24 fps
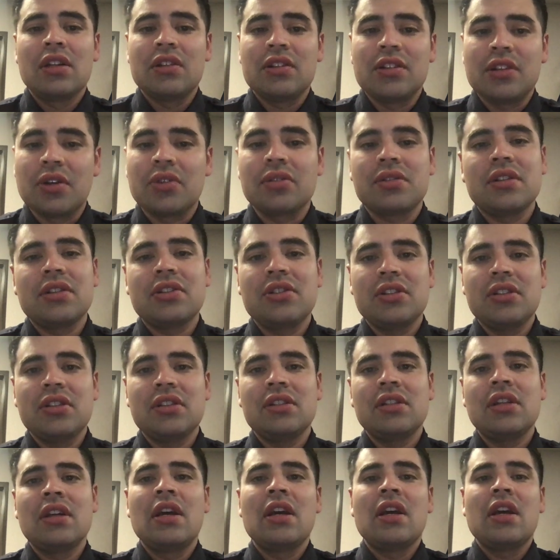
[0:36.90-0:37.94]

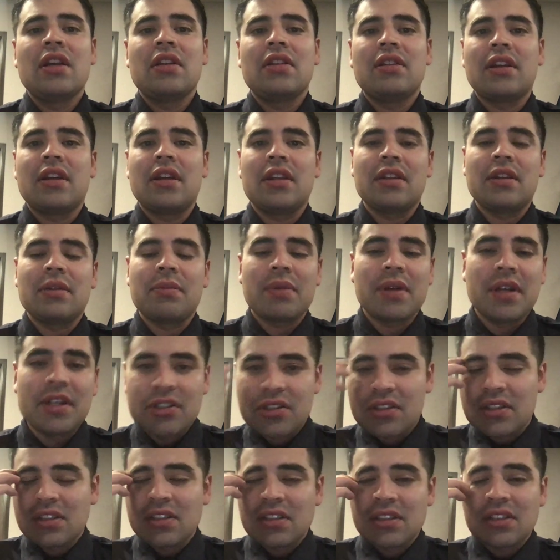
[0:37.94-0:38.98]
dosages, then the
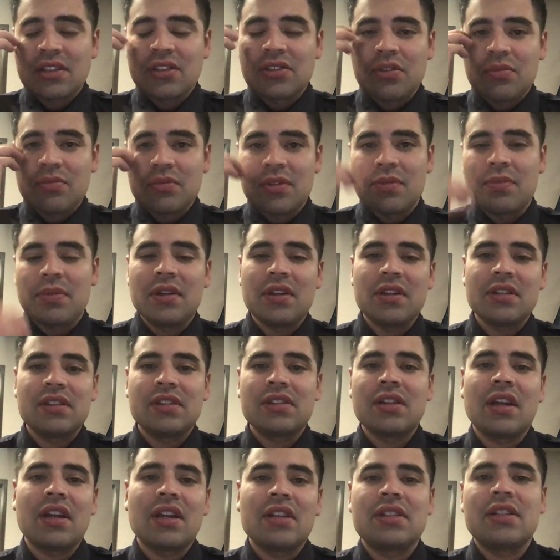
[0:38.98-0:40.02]
patient is assumed to be in
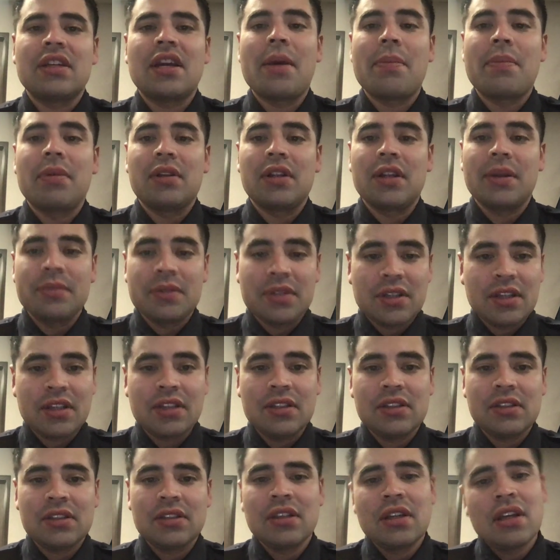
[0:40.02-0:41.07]
status
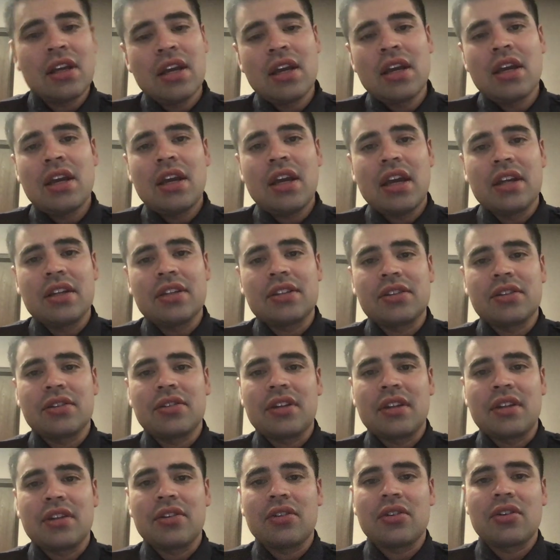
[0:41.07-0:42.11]
epilepticus. And so
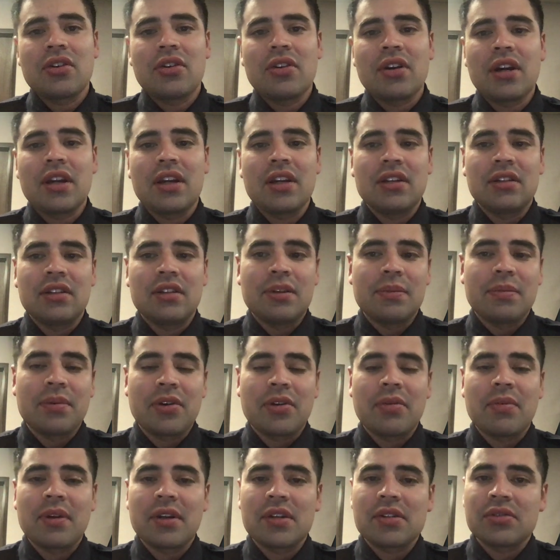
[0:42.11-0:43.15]
then they'll go ahead and the
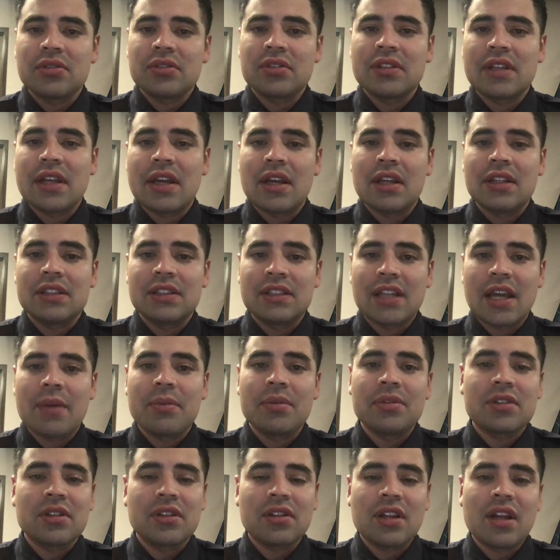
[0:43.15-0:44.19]
paramedics will
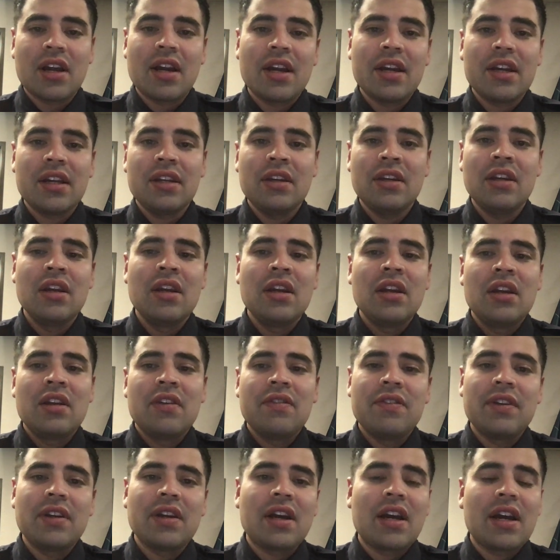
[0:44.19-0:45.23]
establish a line
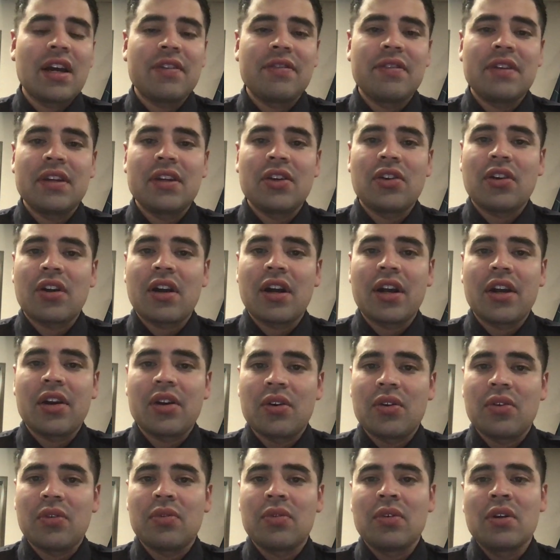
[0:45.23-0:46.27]
via IV or
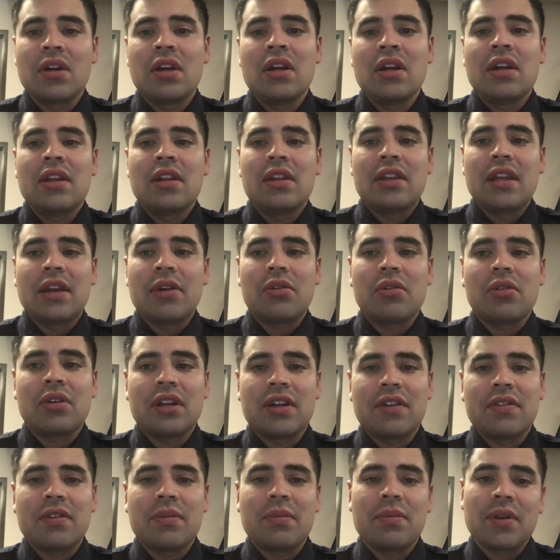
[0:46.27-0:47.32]
IO. They will
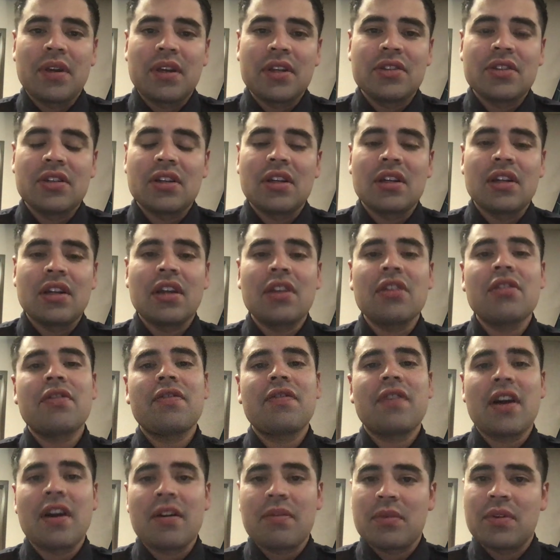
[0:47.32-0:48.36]
give the patient another
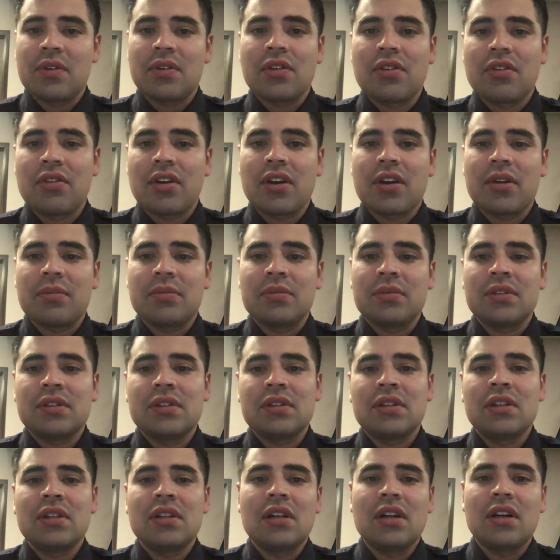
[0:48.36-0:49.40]
5
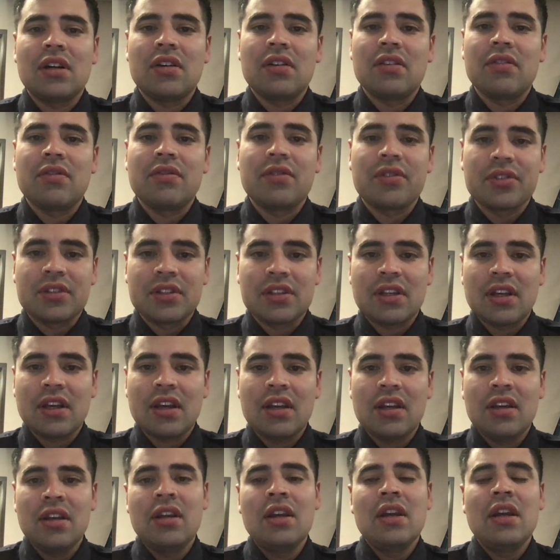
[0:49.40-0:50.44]
milligrams of
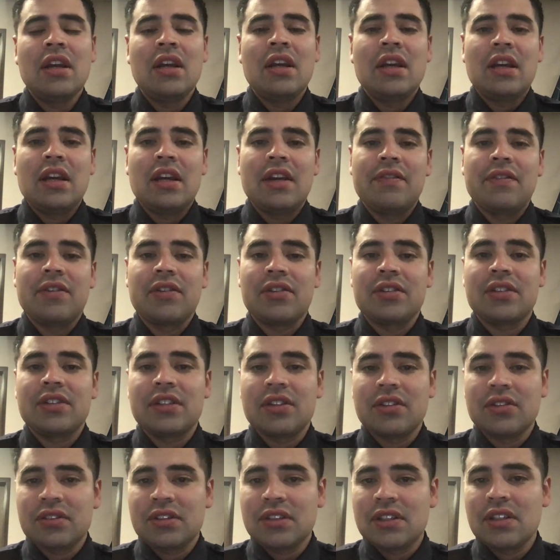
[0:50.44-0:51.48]
Versed. If they're
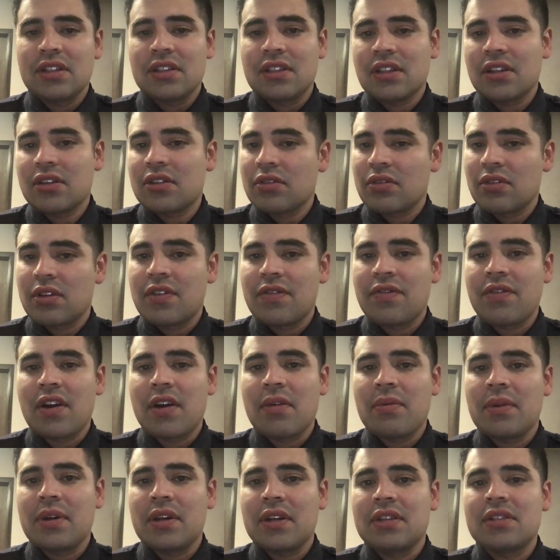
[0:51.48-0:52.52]
still seizing in 3 to
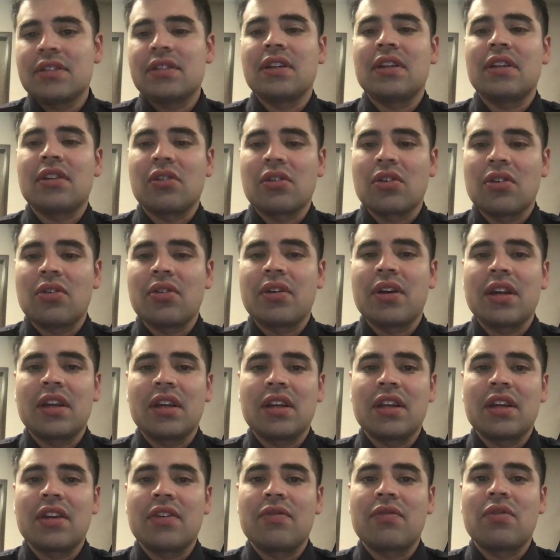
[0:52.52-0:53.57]
5 minutes, then they'll go ahead
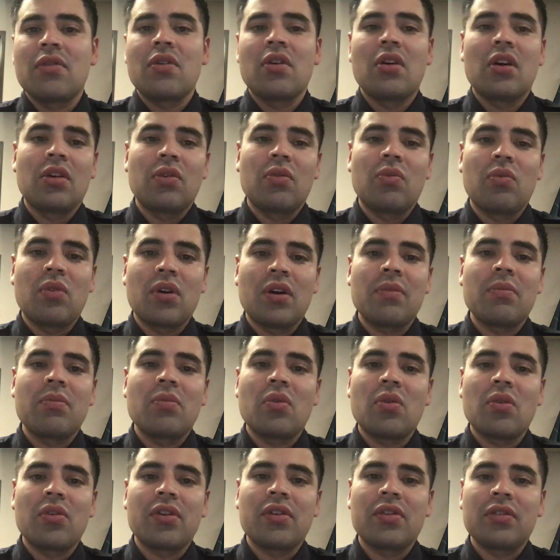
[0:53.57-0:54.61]
and give one
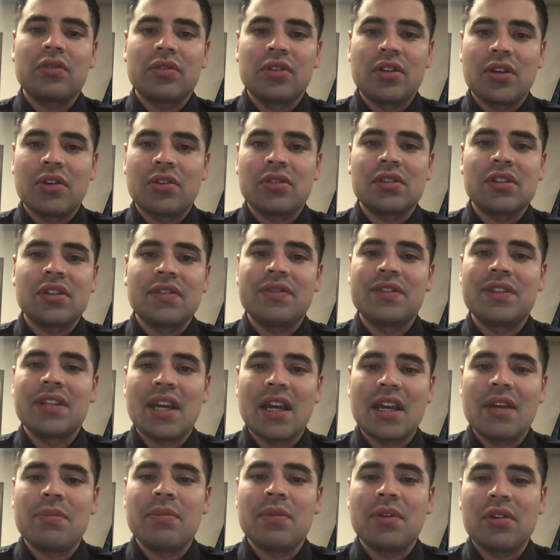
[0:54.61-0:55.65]
more dose of
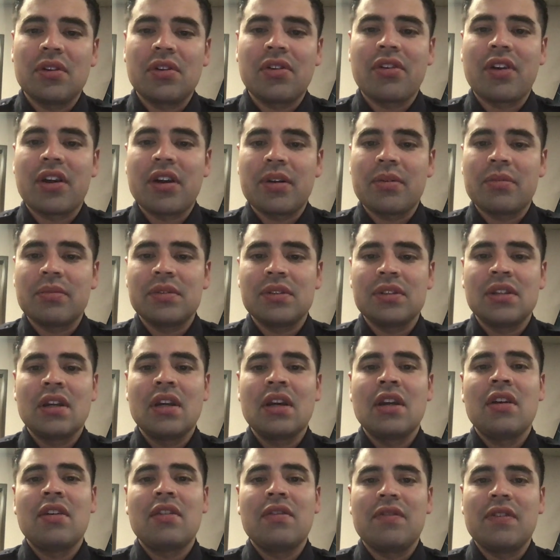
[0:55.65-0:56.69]
10 milligrams
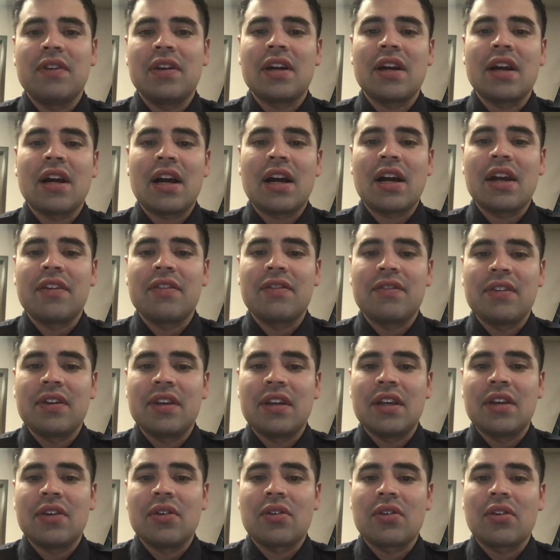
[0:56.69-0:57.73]
via
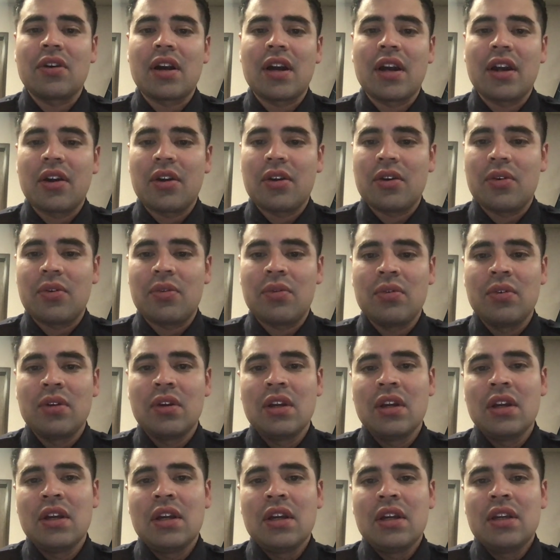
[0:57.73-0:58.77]
IV or IO.
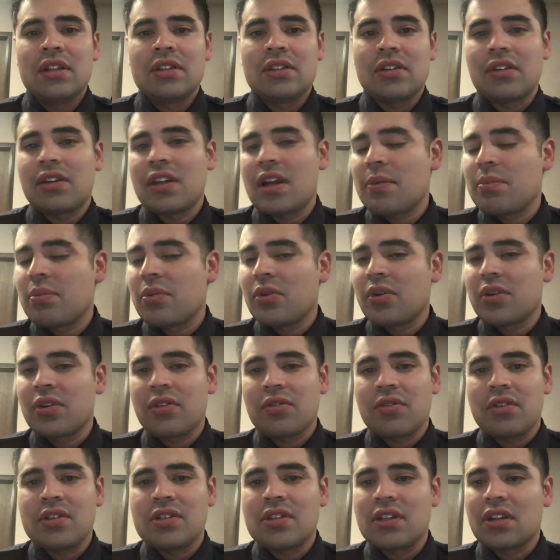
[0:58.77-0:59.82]
So at that point,
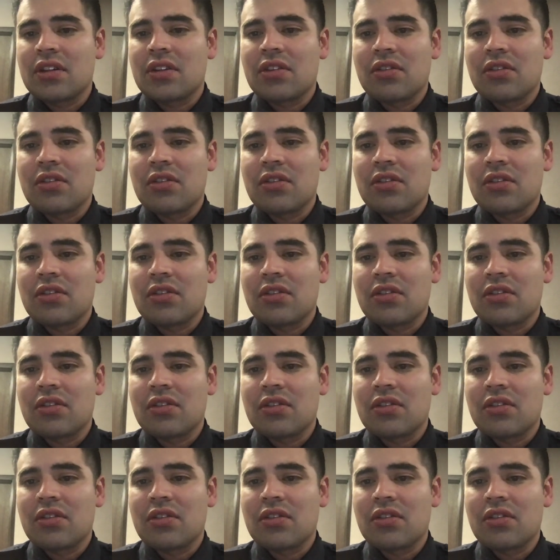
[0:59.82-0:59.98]
you're reaching